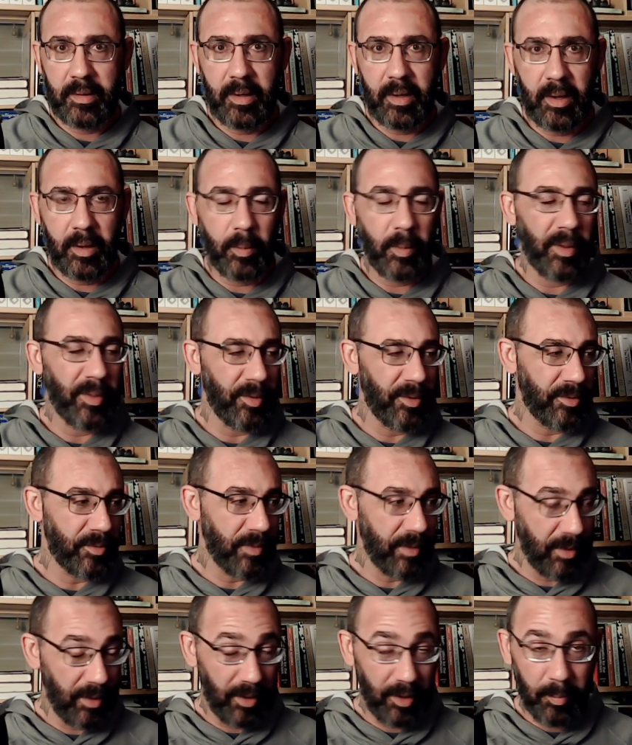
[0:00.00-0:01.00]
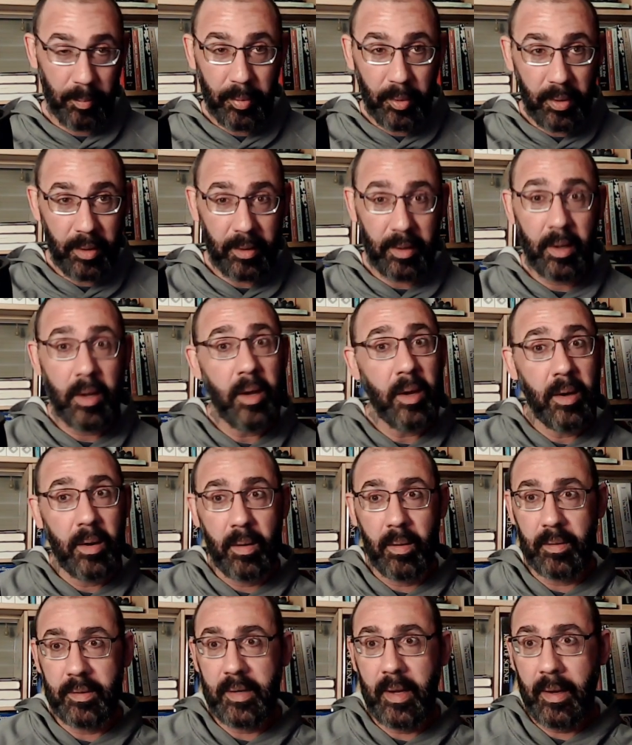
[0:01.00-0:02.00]
whether it's reading a book or
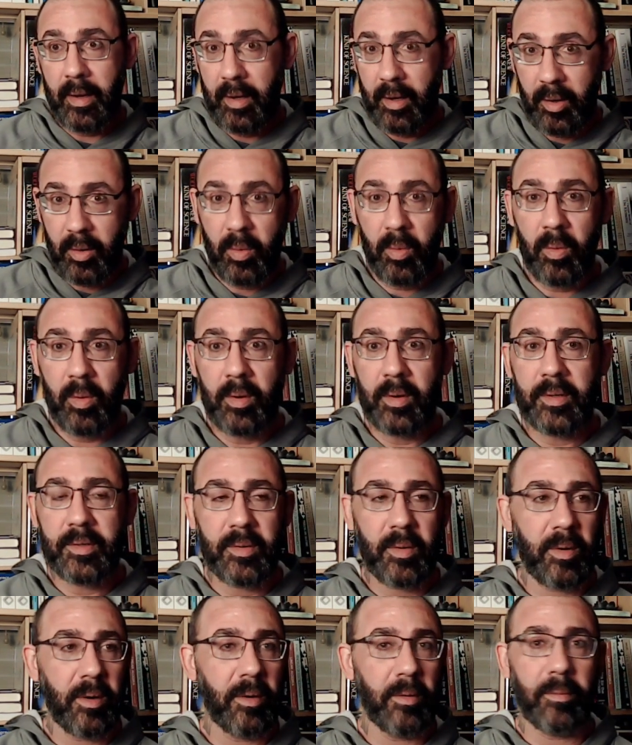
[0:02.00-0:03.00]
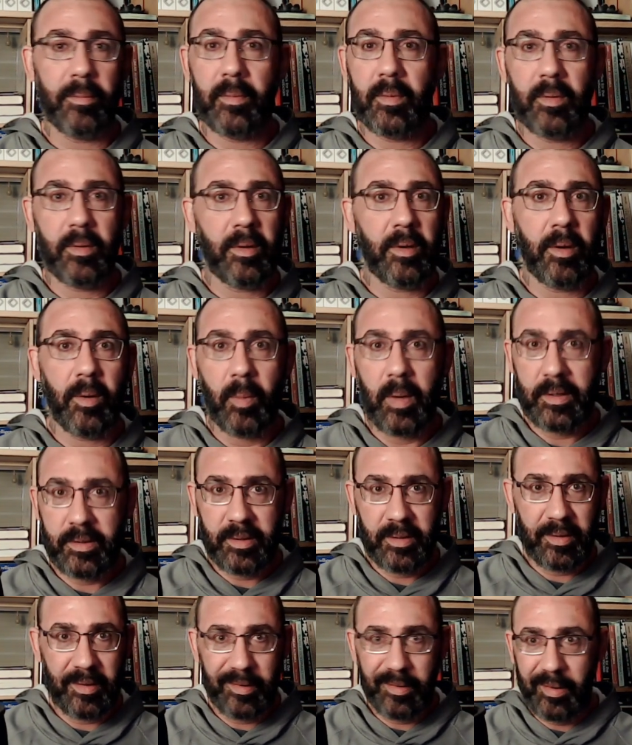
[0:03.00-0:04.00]
taking a course or watching
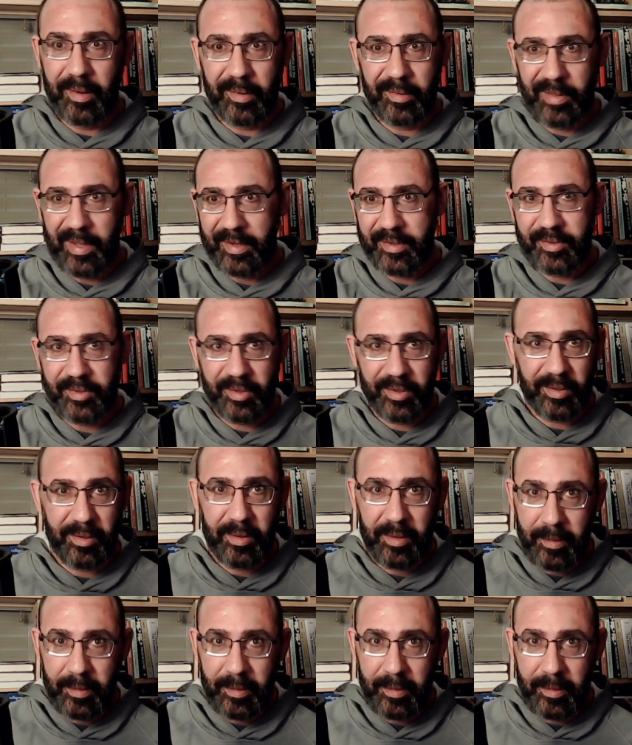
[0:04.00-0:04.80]
a lecture